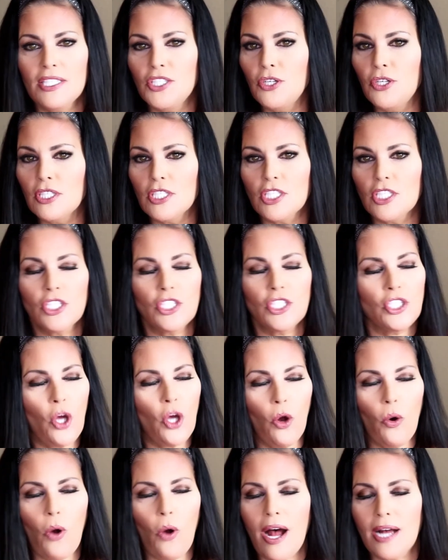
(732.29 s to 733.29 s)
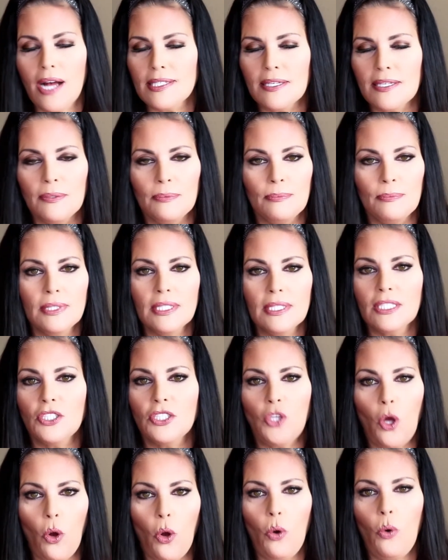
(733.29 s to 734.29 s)
You are so awesome,
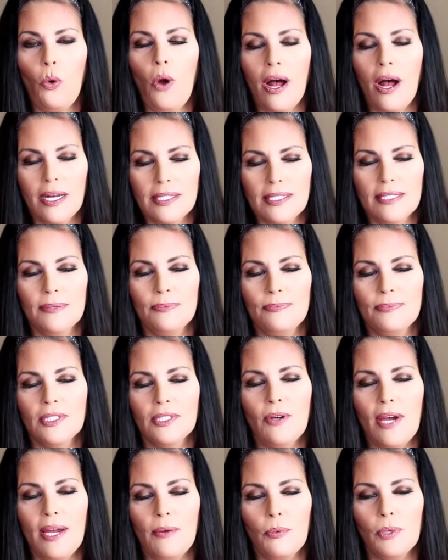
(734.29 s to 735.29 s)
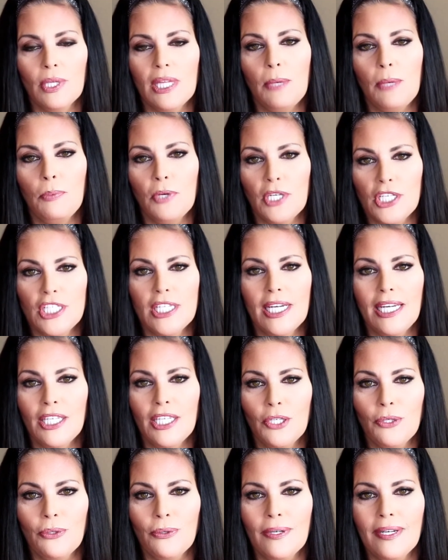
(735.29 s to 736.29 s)
so awesome. So I really appreciate
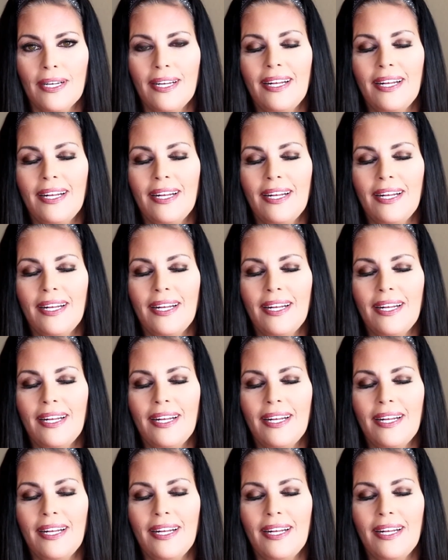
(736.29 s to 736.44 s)
you.